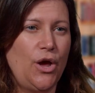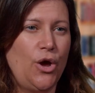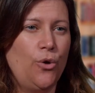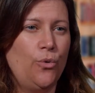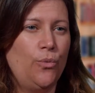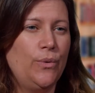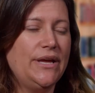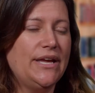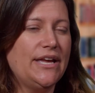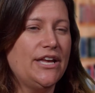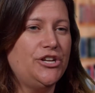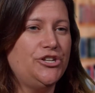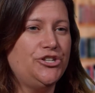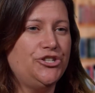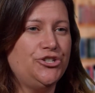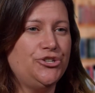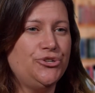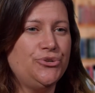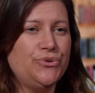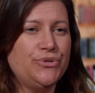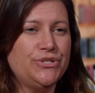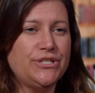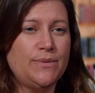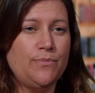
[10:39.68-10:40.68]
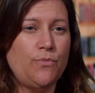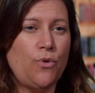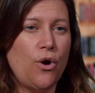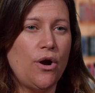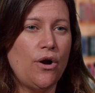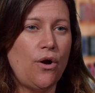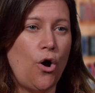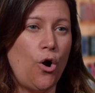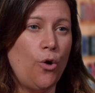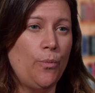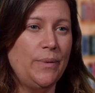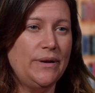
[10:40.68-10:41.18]
We can choose a
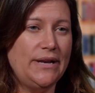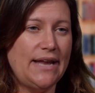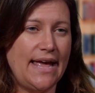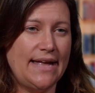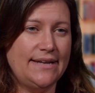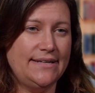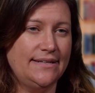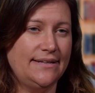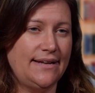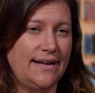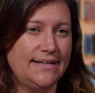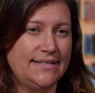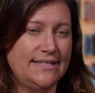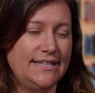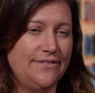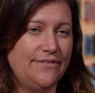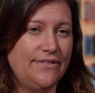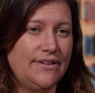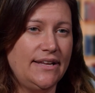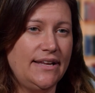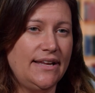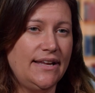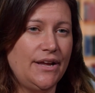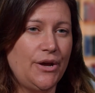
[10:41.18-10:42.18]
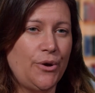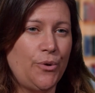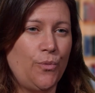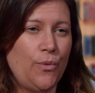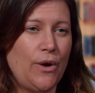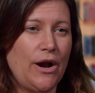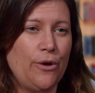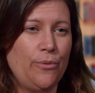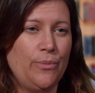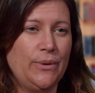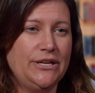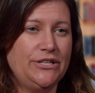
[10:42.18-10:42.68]
more open-ended activity
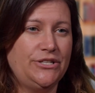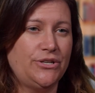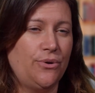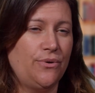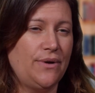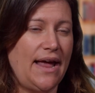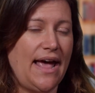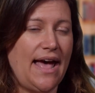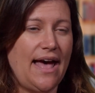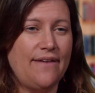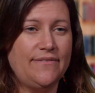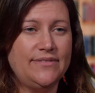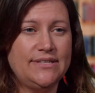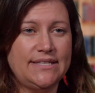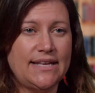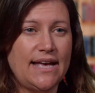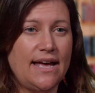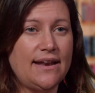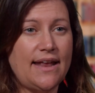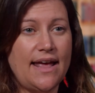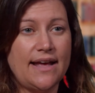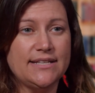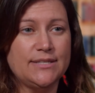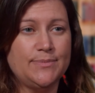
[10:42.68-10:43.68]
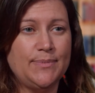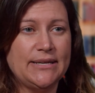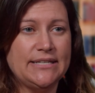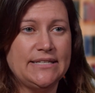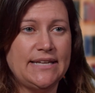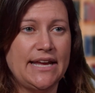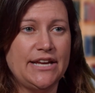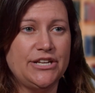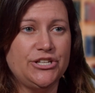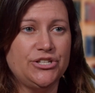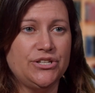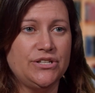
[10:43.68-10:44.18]
where we don't have set
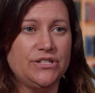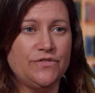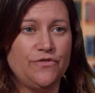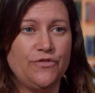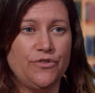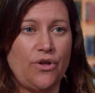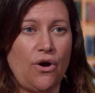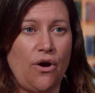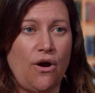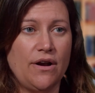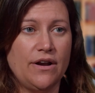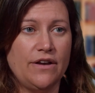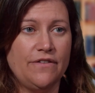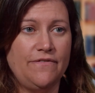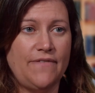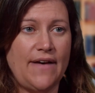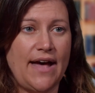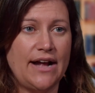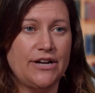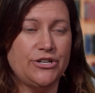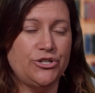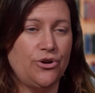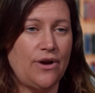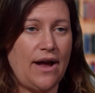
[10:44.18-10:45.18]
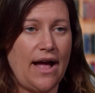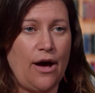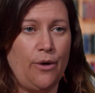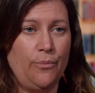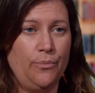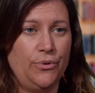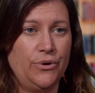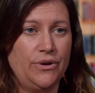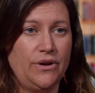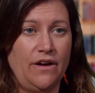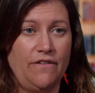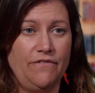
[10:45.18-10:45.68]
expectations for the artifact or
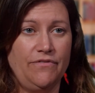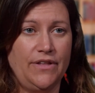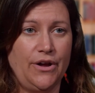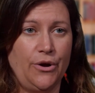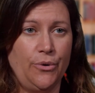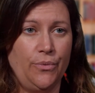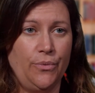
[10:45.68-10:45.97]
output of their